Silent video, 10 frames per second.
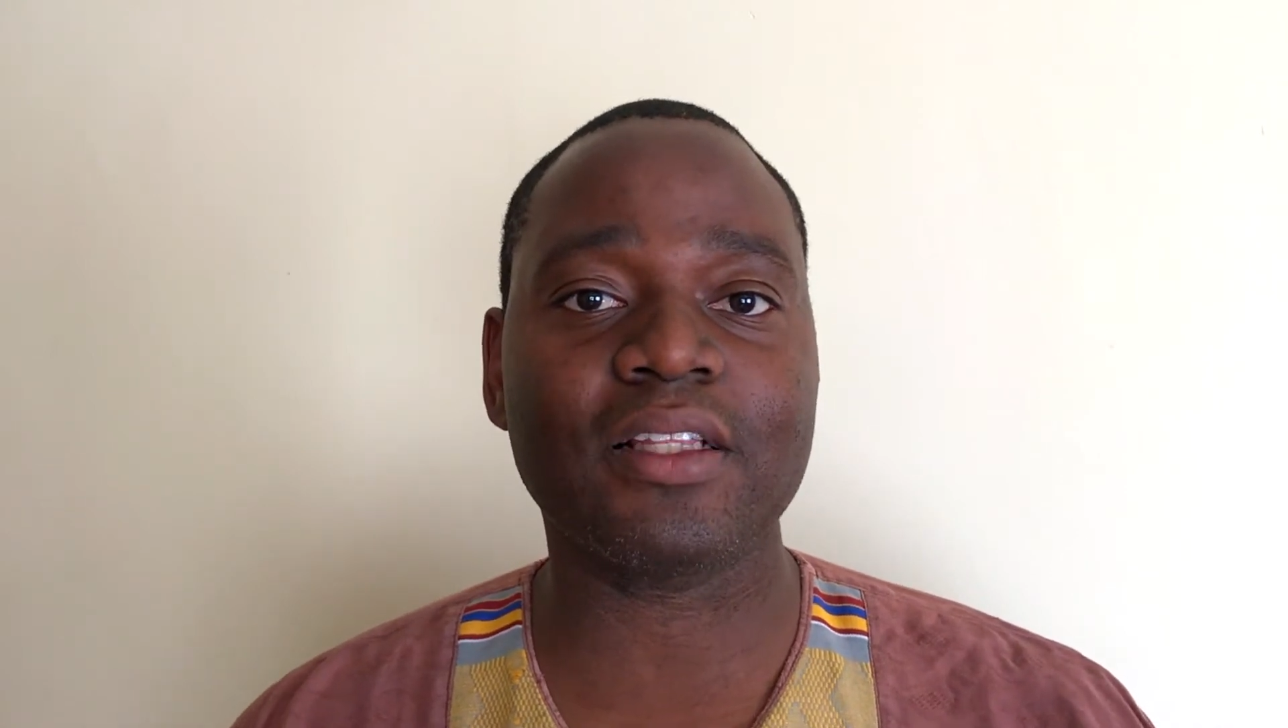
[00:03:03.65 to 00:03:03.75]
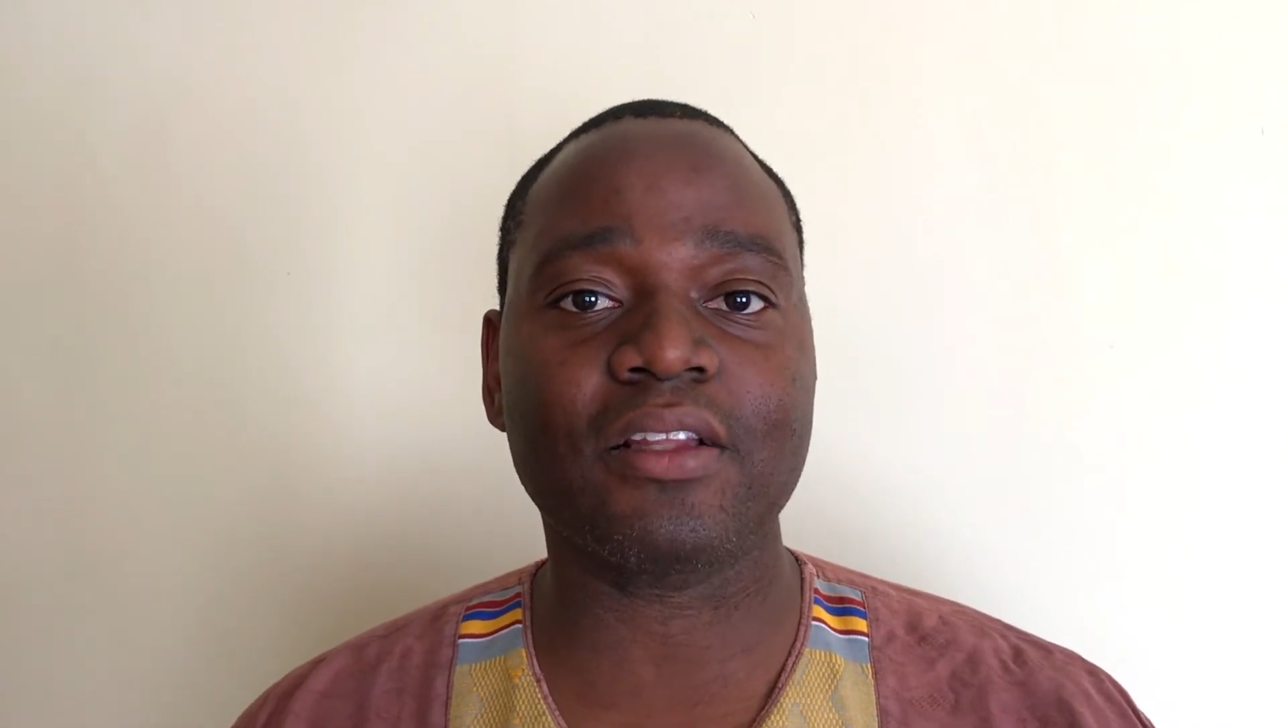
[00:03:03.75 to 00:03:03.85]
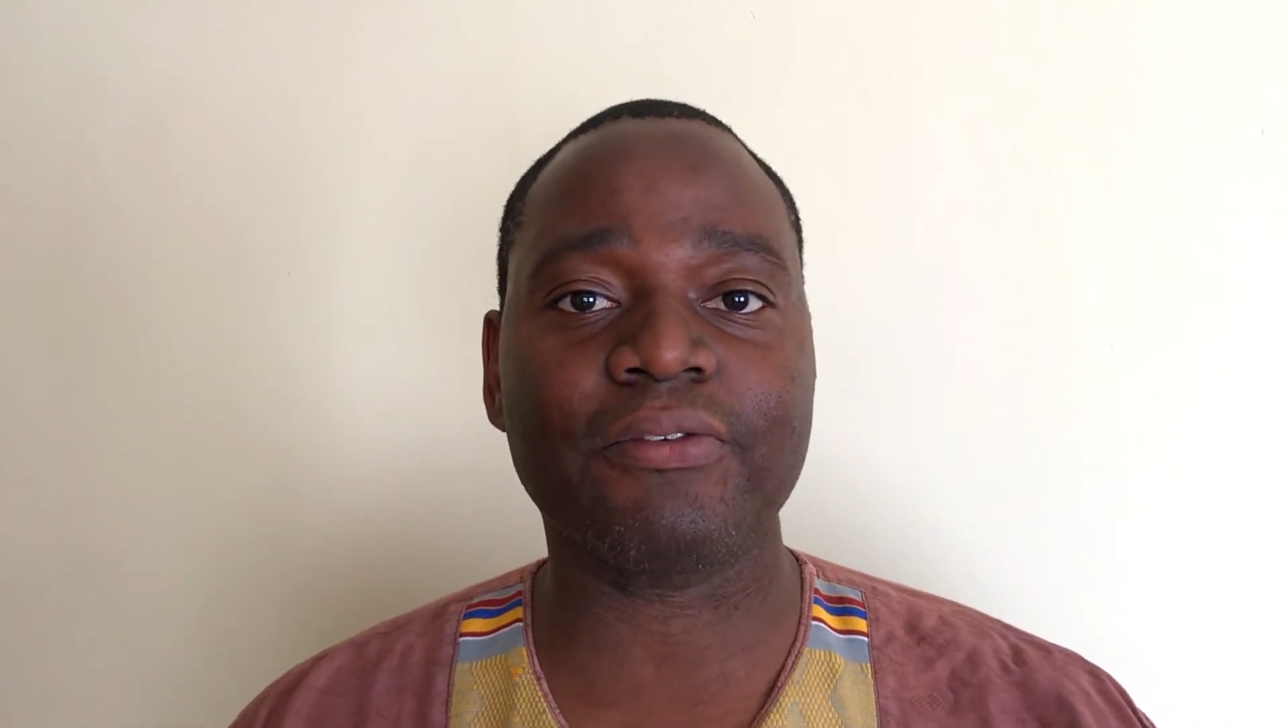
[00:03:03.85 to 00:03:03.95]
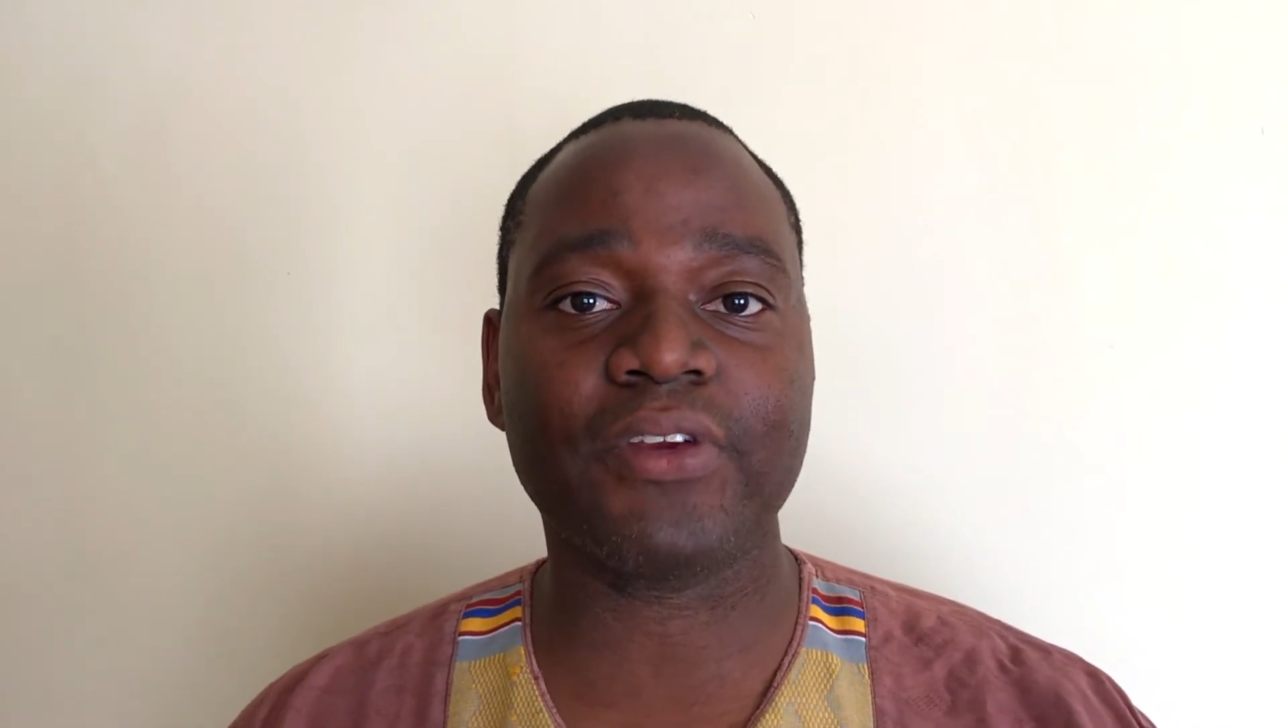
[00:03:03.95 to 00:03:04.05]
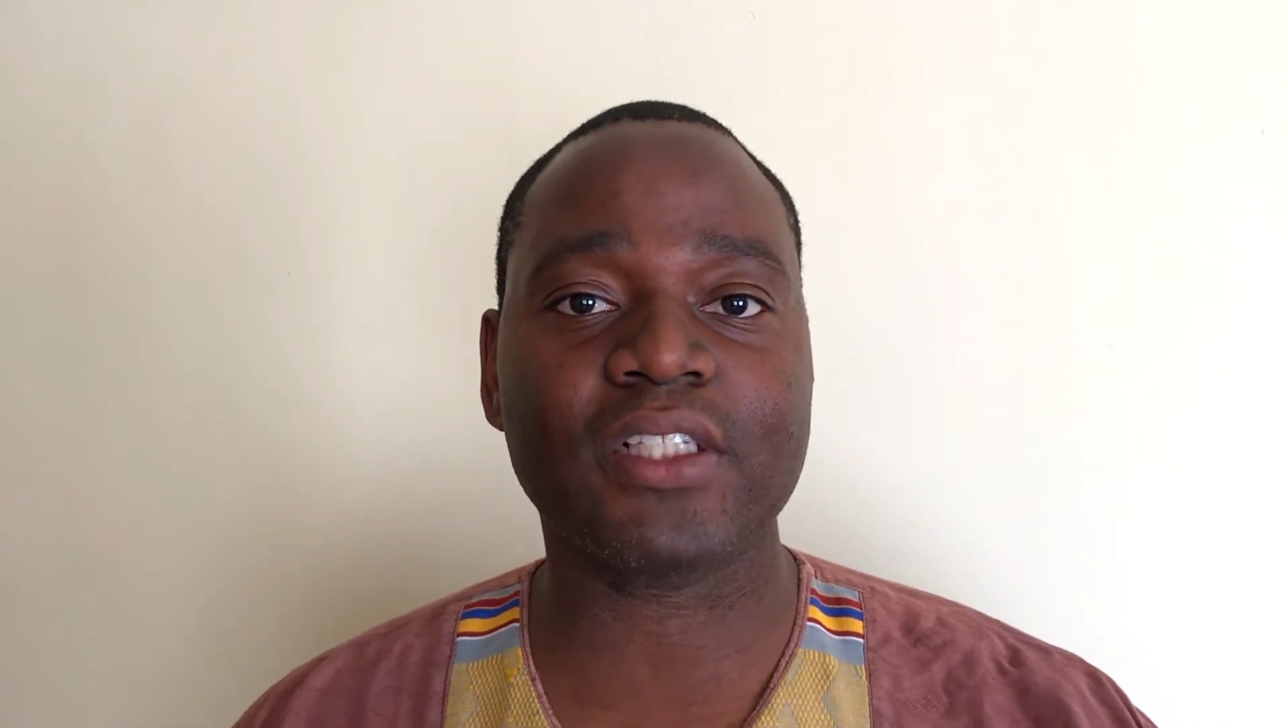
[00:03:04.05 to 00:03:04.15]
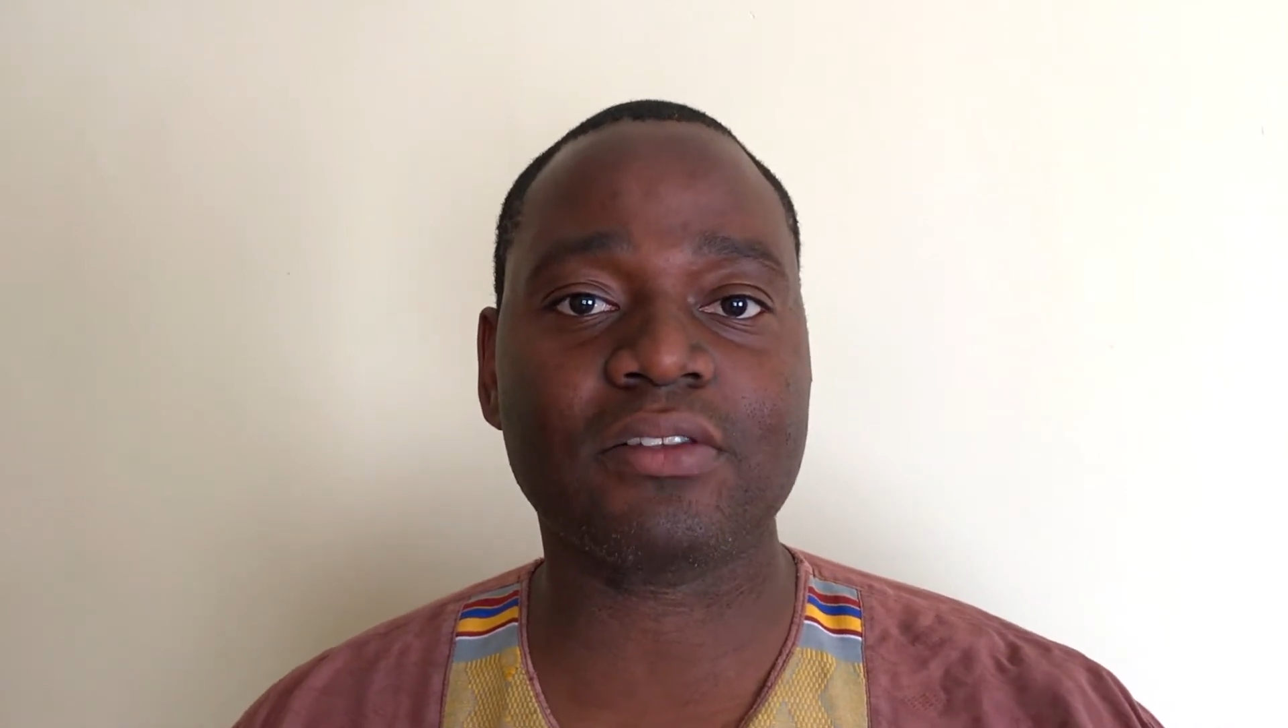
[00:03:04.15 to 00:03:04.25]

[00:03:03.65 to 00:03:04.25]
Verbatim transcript: the affairs